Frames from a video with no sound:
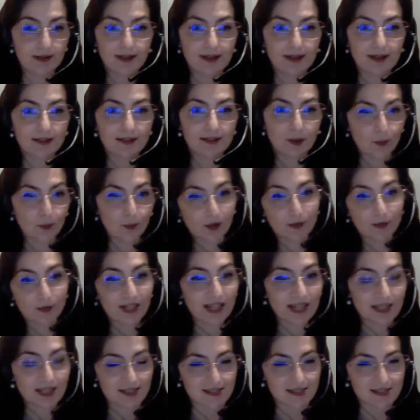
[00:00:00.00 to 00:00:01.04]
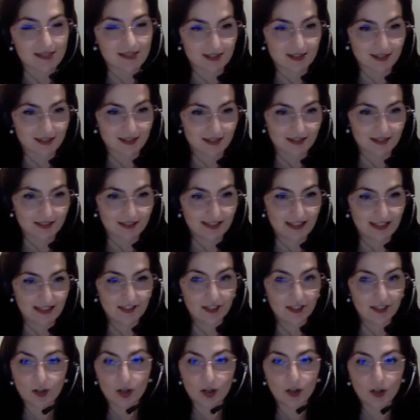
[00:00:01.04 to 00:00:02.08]
the world is.
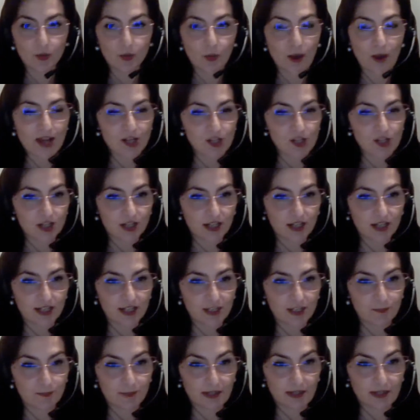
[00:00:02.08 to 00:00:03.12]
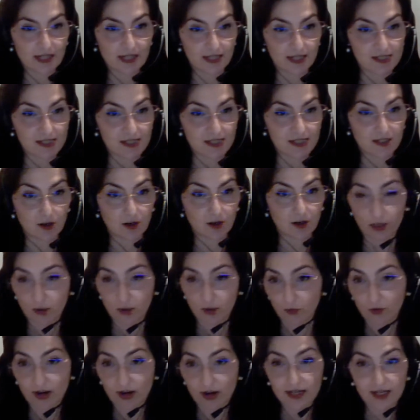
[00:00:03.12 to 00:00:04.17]
They're not questioning it because it
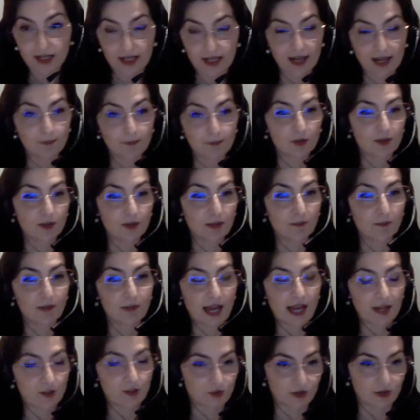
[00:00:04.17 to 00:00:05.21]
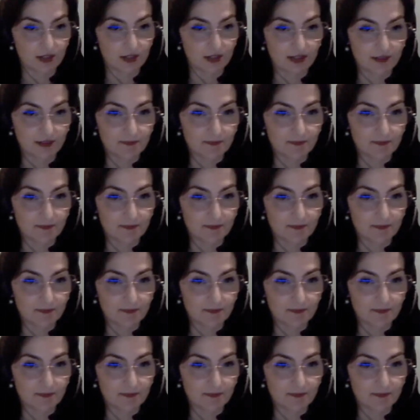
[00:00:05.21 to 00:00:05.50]
already came to them naturally.